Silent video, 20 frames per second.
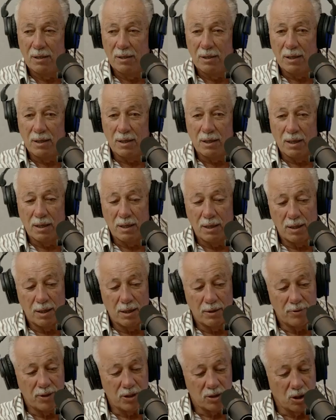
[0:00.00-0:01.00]

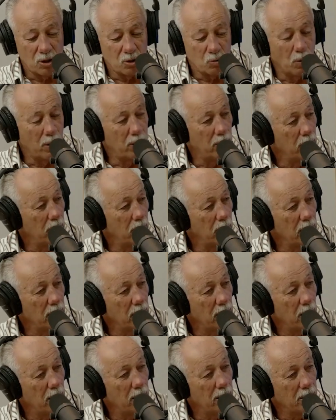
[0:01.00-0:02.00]
This is when
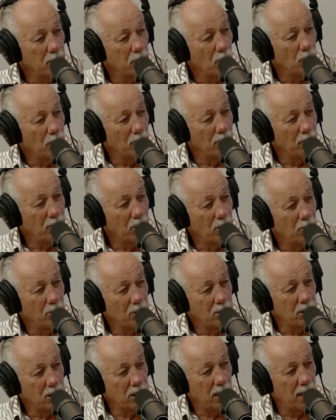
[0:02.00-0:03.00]
he'd gone to the
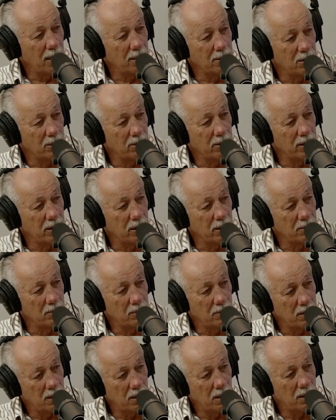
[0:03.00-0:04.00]
ICAC
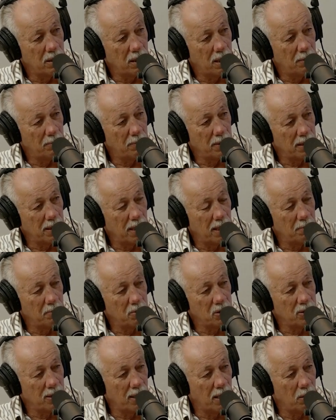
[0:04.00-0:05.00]
and became
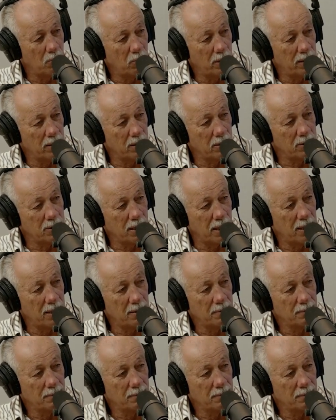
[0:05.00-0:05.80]
the star witness there.